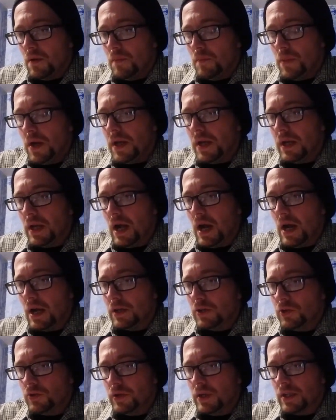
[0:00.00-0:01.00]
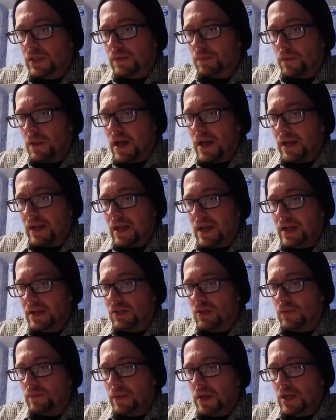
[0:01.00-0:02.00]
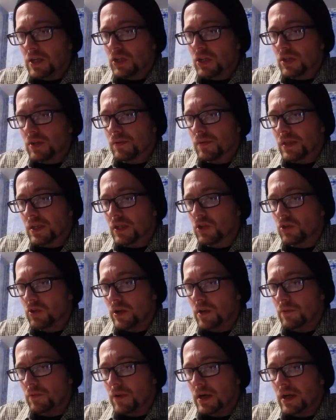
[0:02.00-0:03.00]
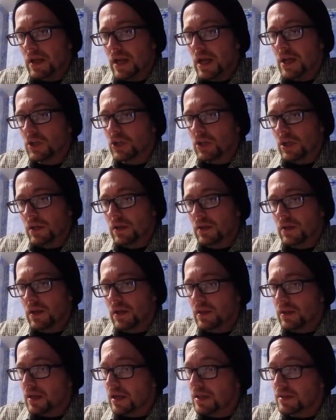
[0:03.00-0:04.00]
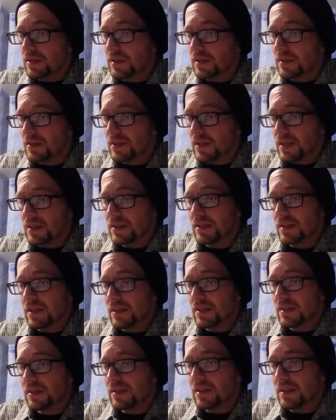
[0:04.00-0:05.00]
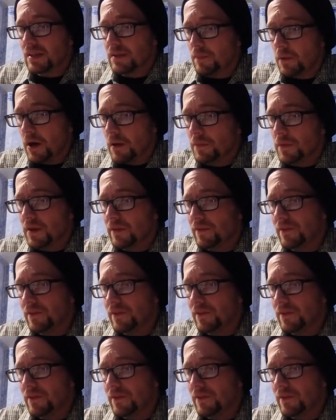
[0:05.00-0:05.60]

Pentagon treats black cancer patients with extreme radiation. In the 1960s, the Department of